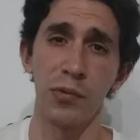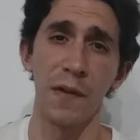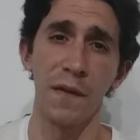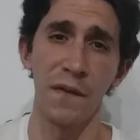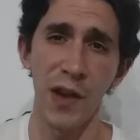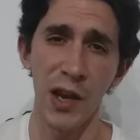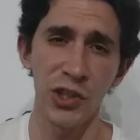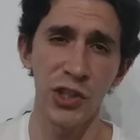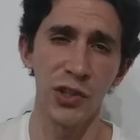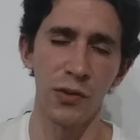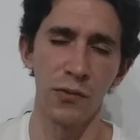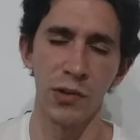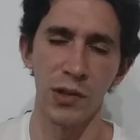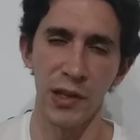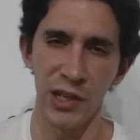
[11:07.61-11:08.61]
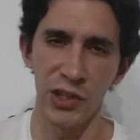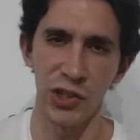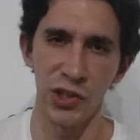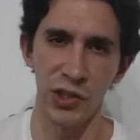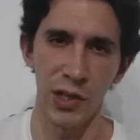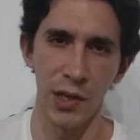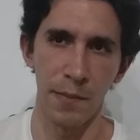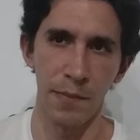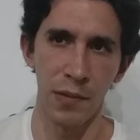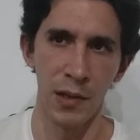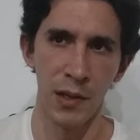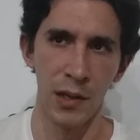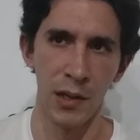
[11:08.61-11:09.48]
professional relationship,